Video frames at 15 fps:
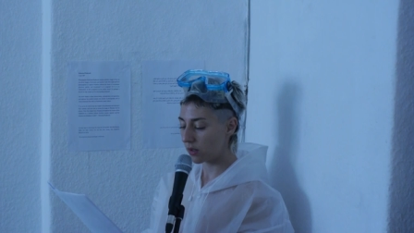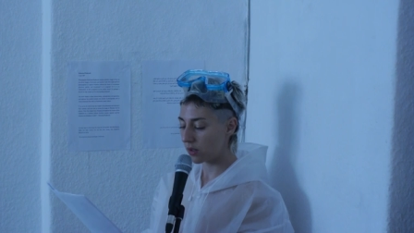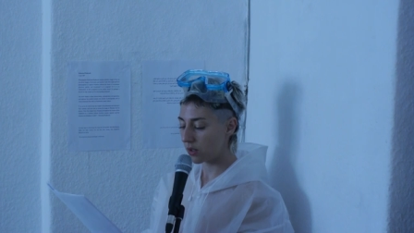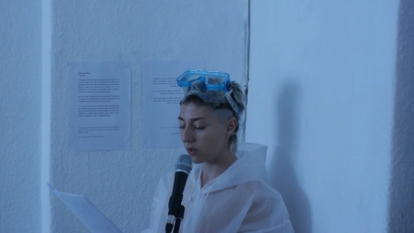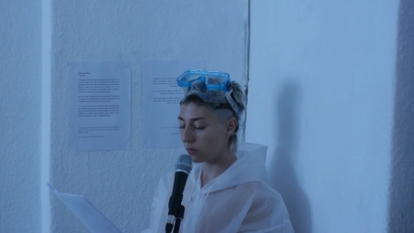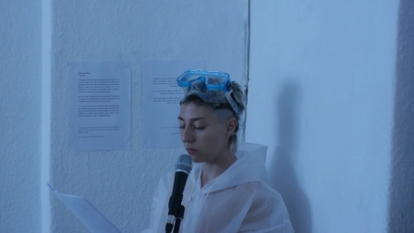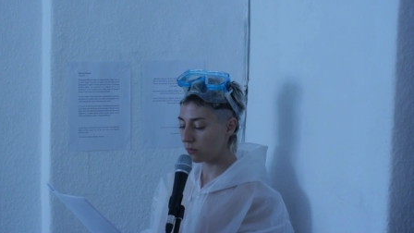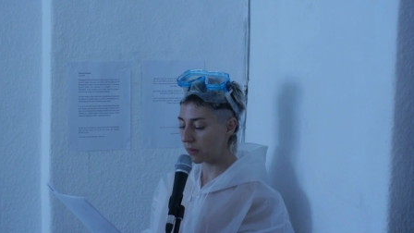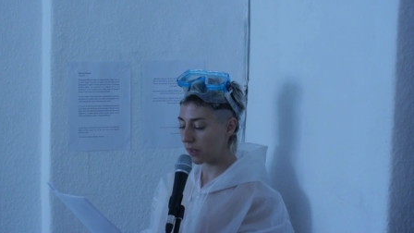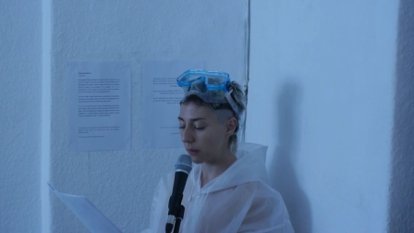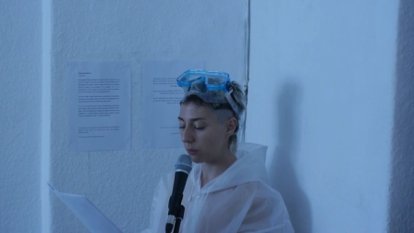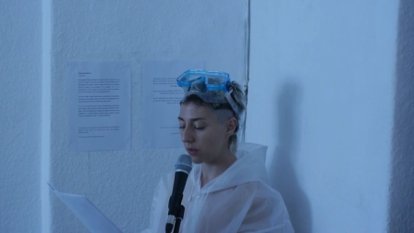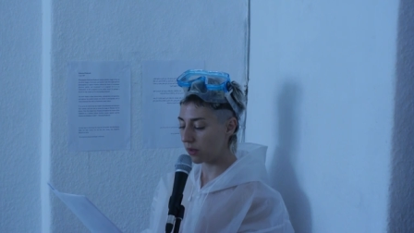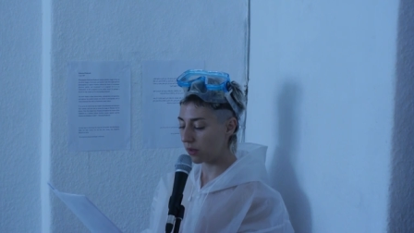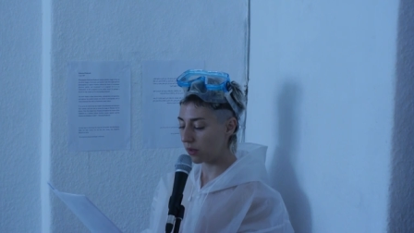new
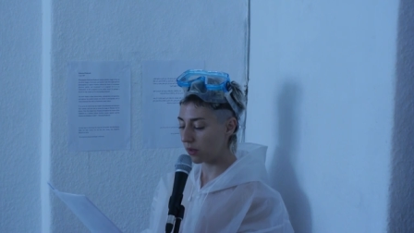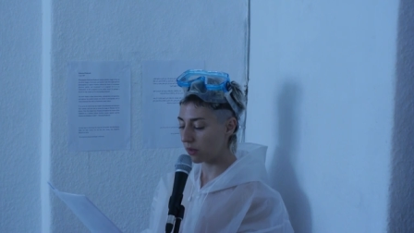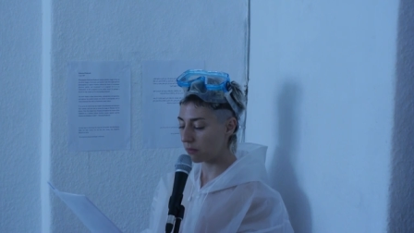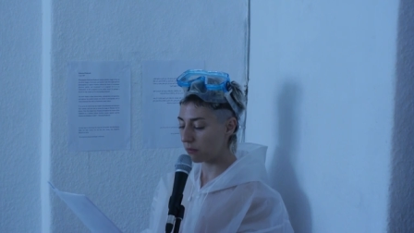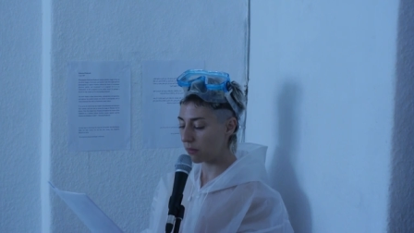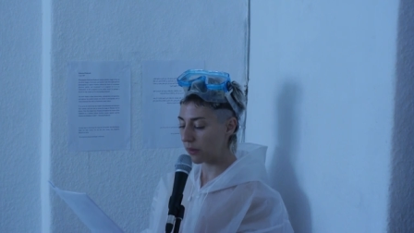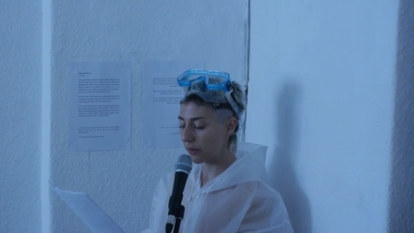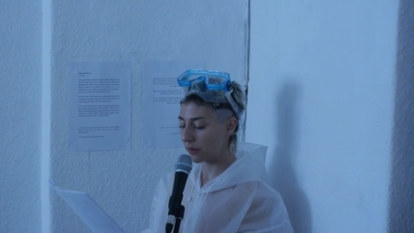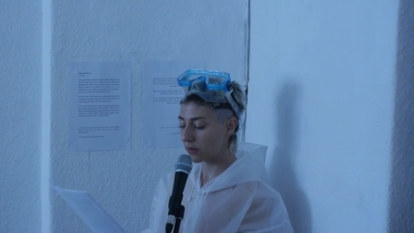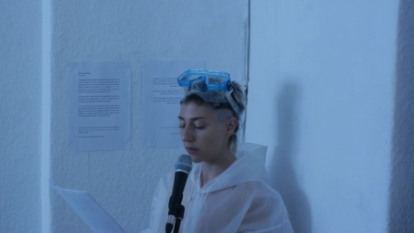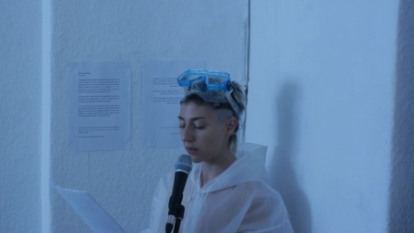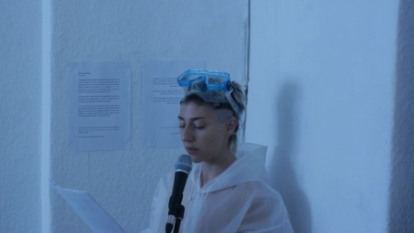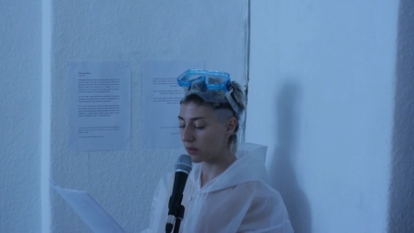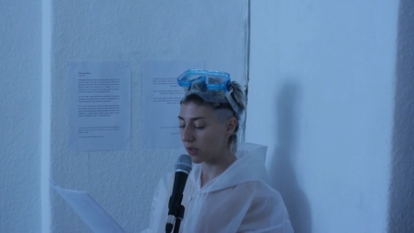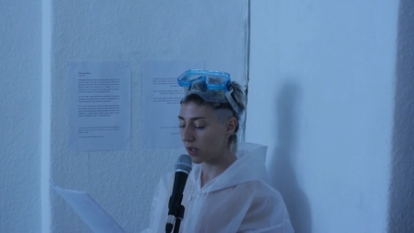baby,
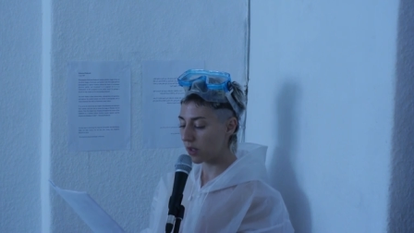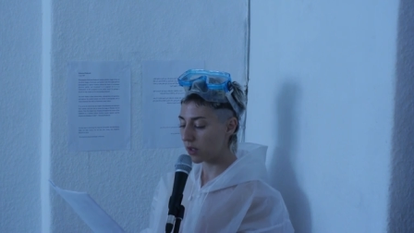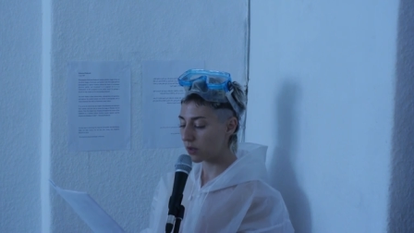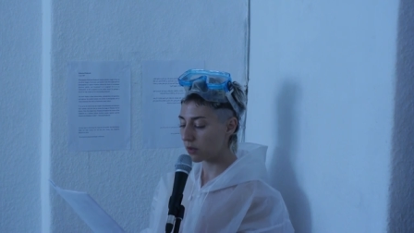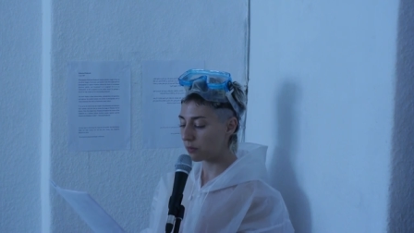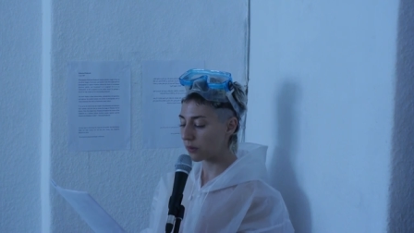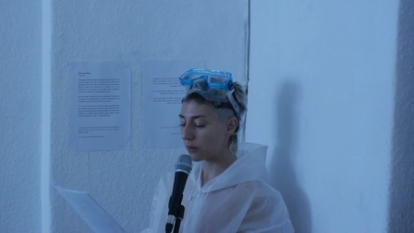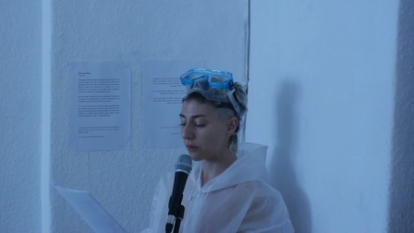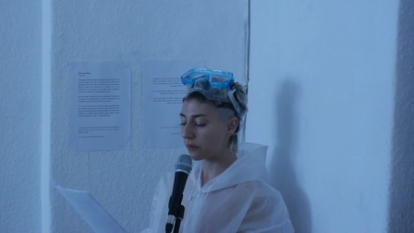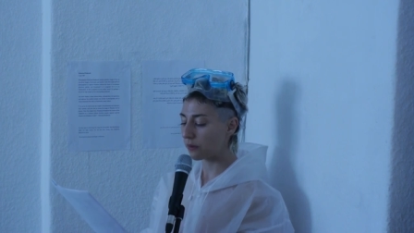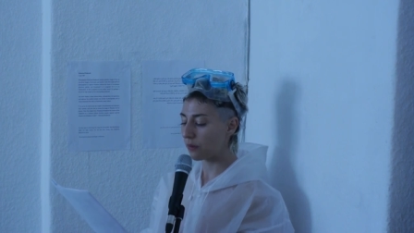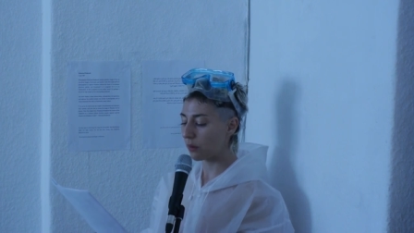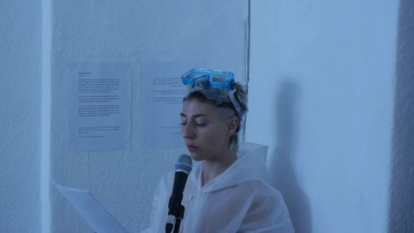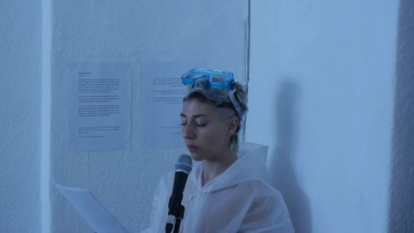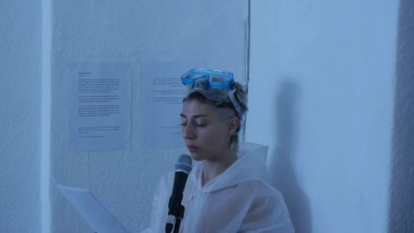built to
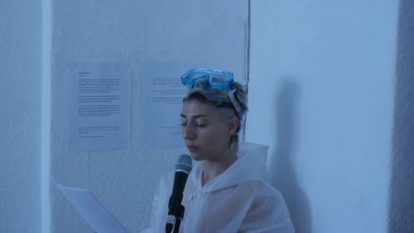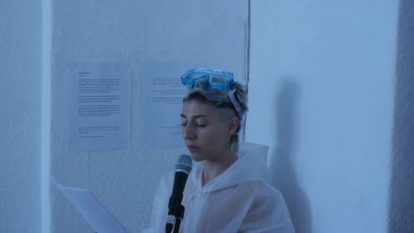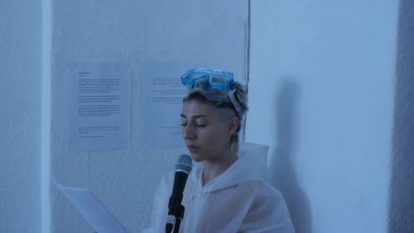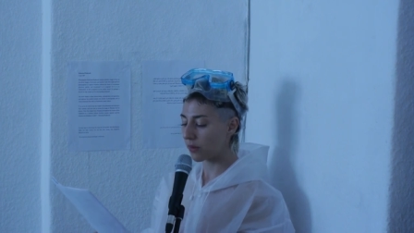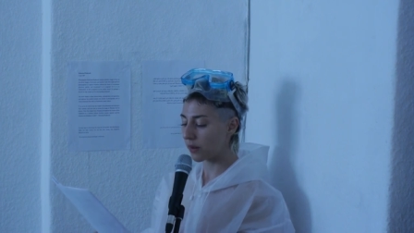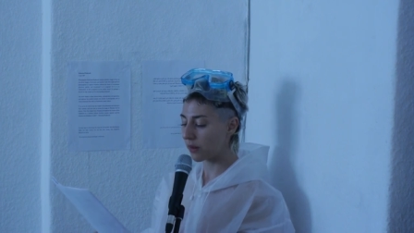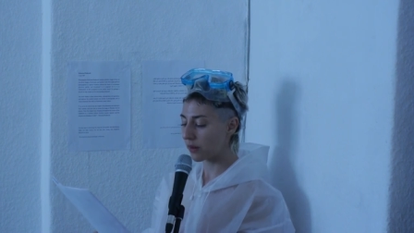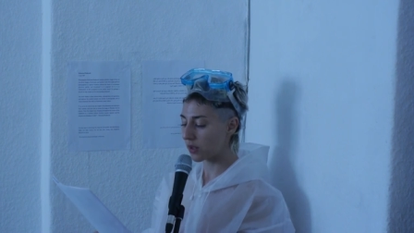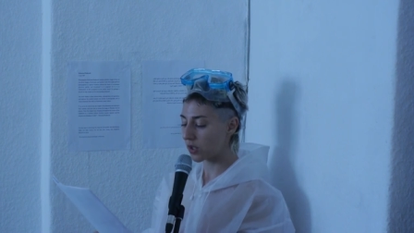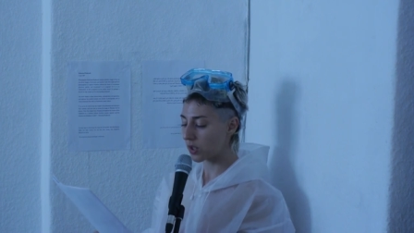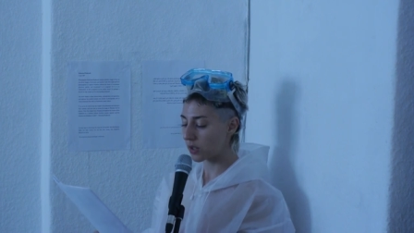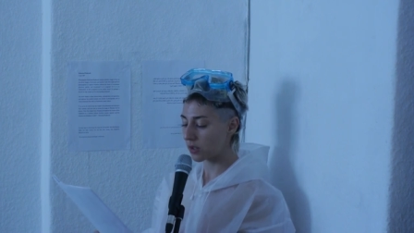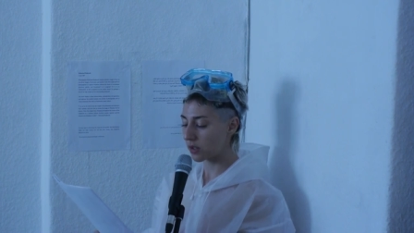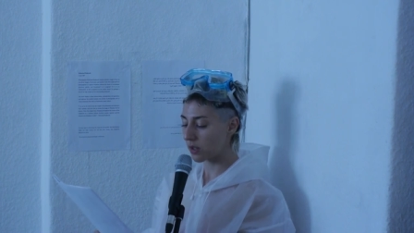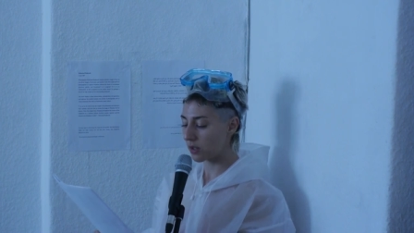perform in the
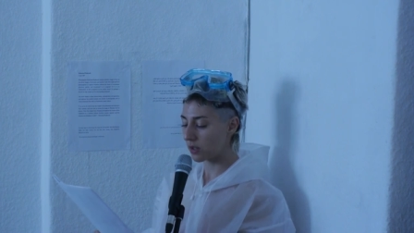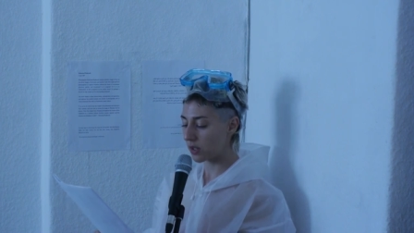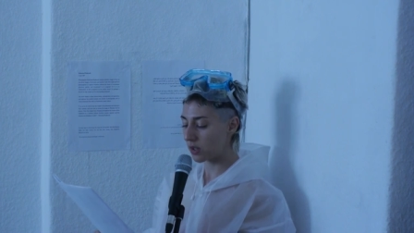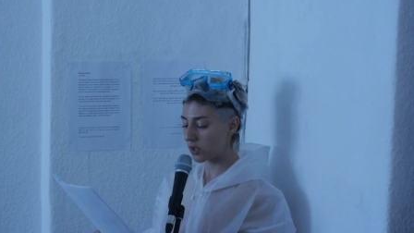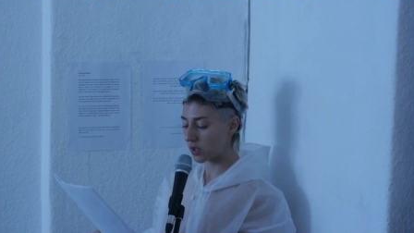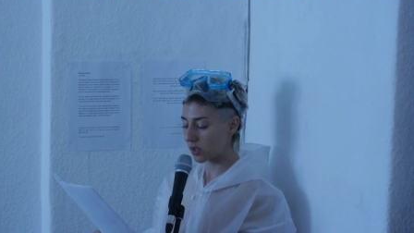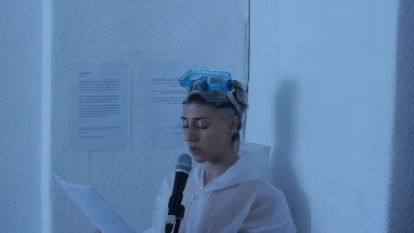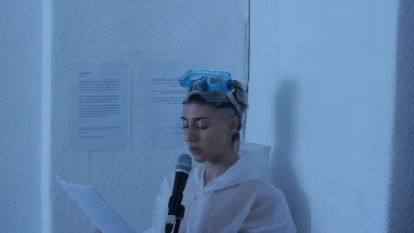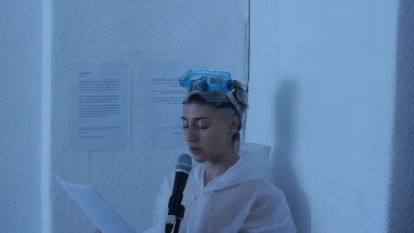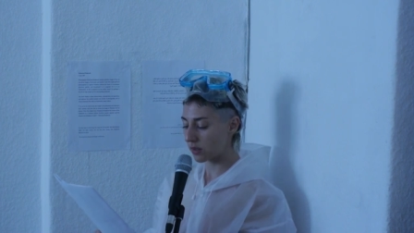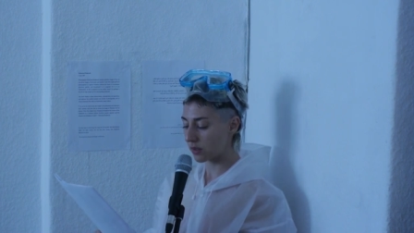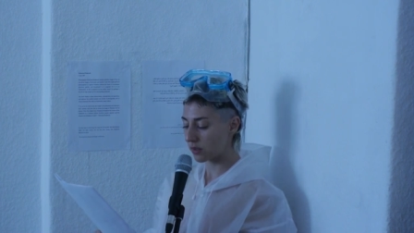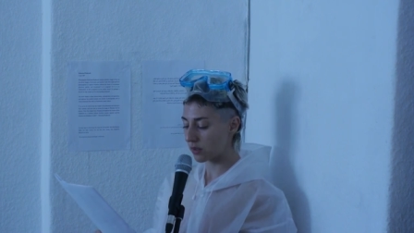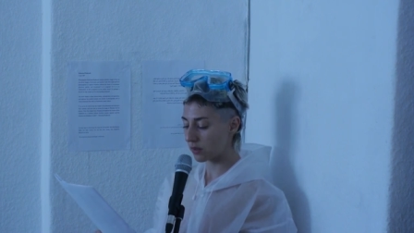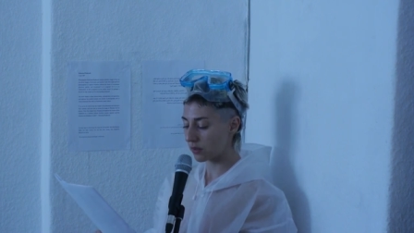harshest
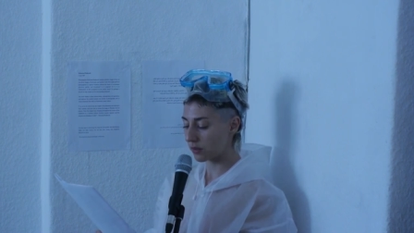conditions.